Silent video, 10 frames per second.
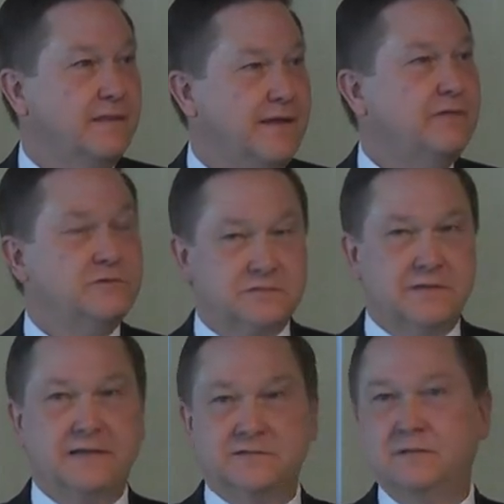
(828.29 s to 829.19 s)

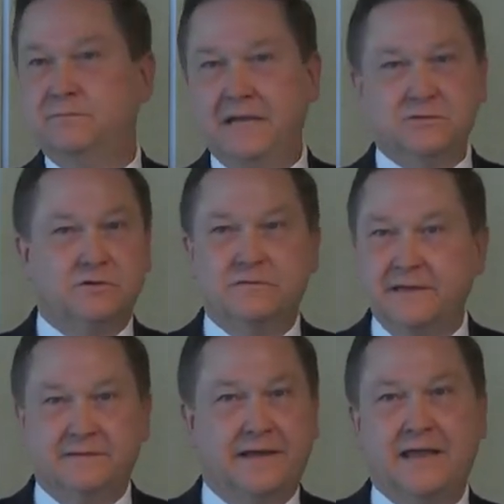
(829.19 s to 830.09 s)
That's the major
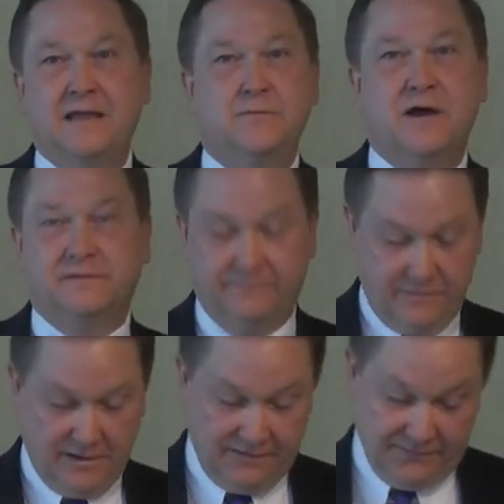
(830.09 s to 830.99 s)
thing that came out
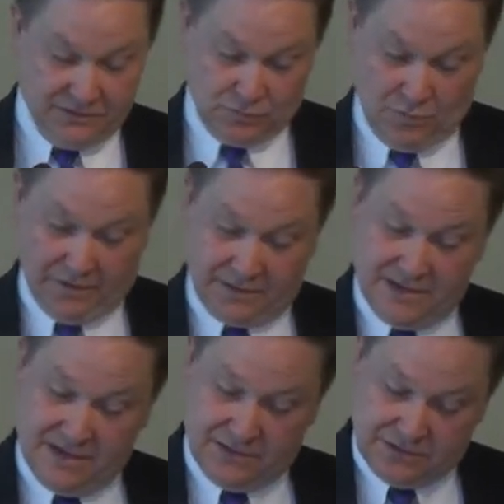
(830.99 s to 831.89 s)
of his work.
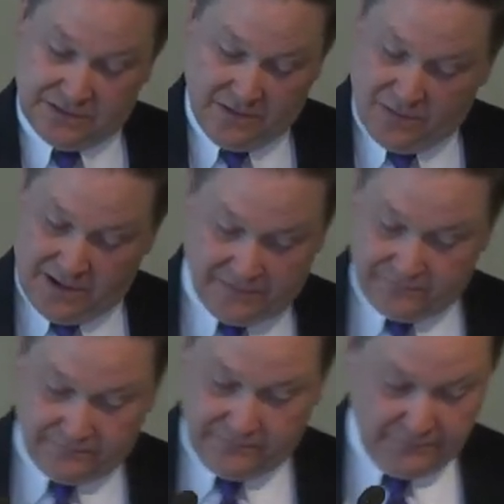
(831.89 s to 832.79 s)

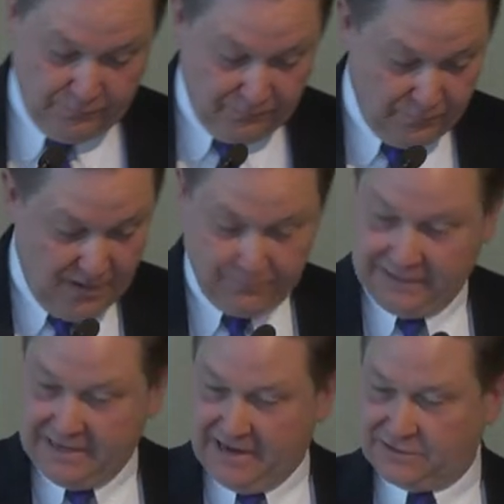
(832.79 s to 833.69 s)
So we're
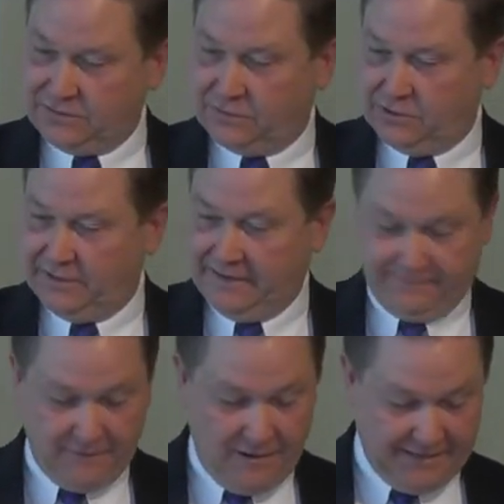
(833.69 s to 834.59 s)
probably not so good
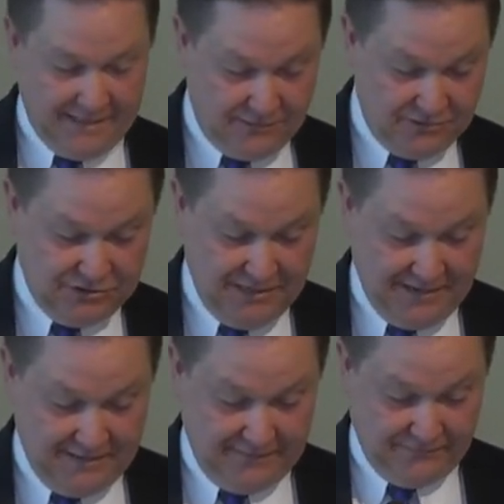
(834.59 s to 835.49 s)
at flogging
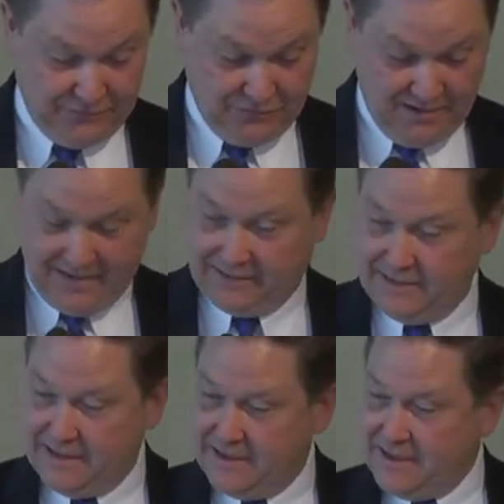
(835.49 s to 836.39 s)
Christianity if we're trying.
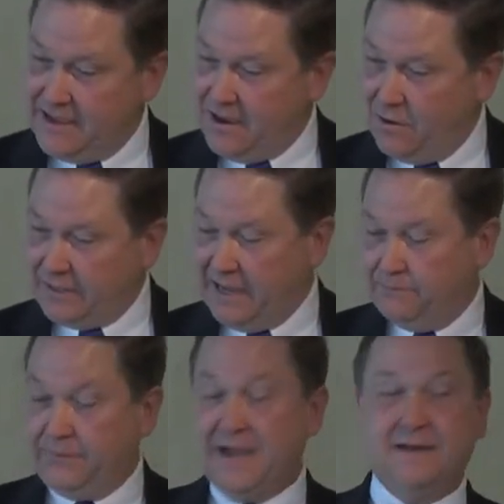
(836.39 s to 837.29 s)
Okay,
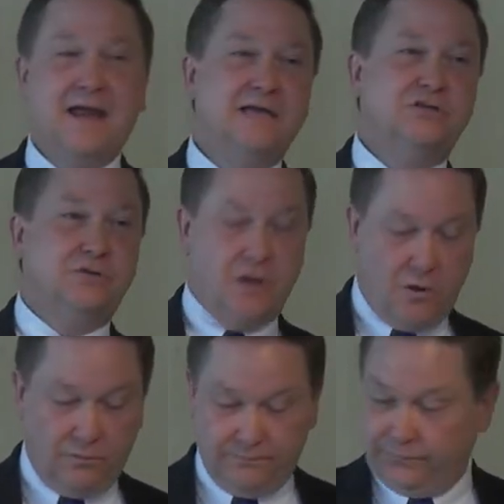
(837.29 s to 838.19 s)
but as you
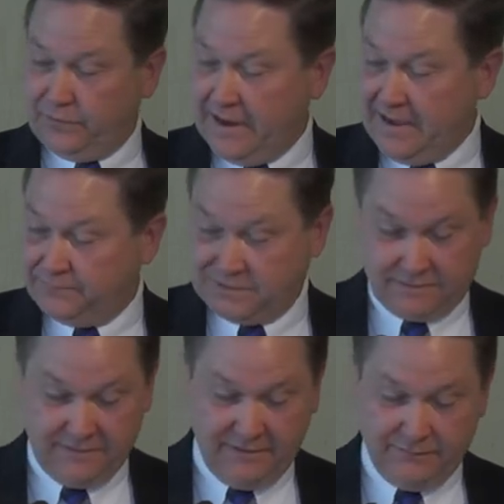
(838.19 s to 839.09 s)
know,
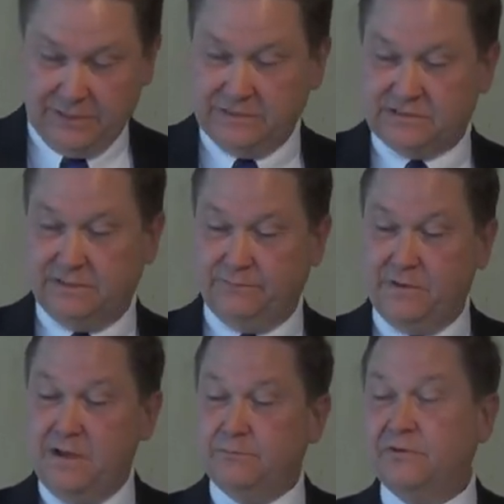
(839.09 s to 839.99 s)
perhaps, there have been
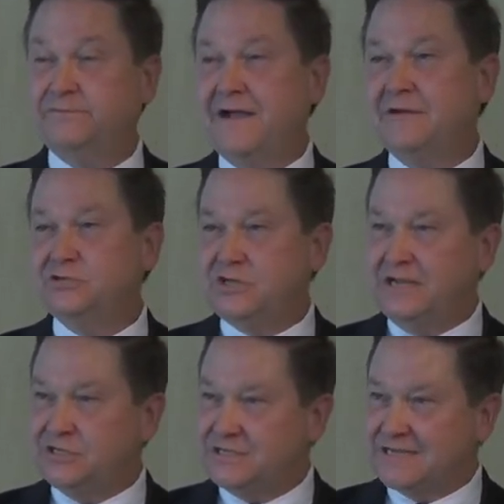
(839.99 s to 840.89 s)
some profound
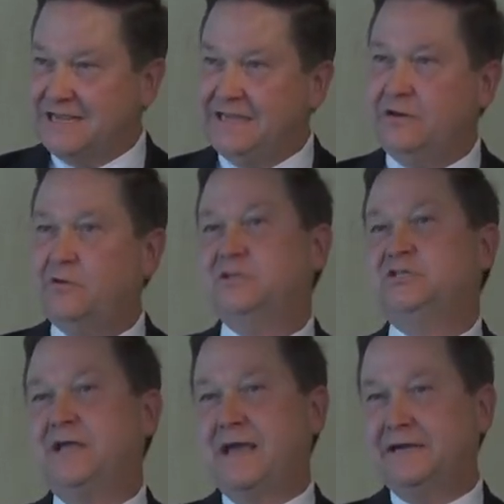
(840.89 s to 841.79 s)
changes in
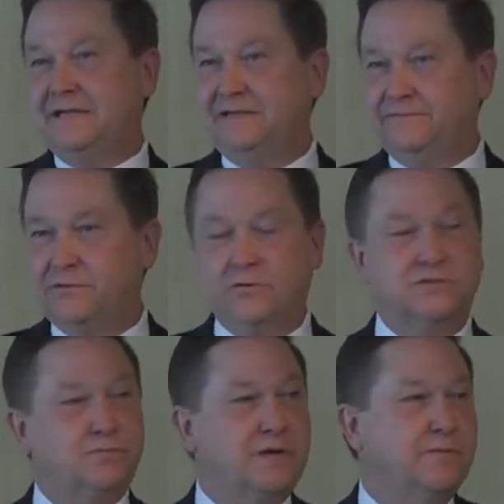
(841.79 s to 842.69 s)
Christianity, even though
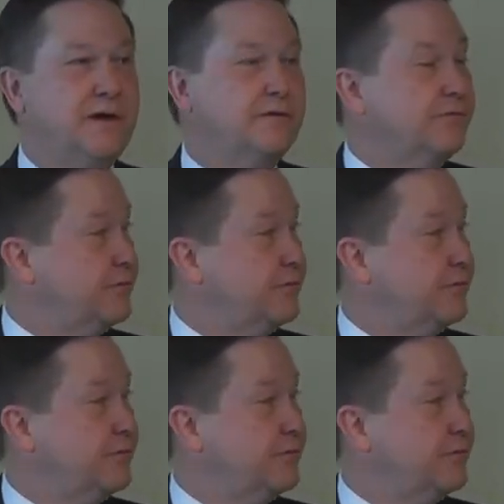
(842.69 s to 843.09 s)
it's been about a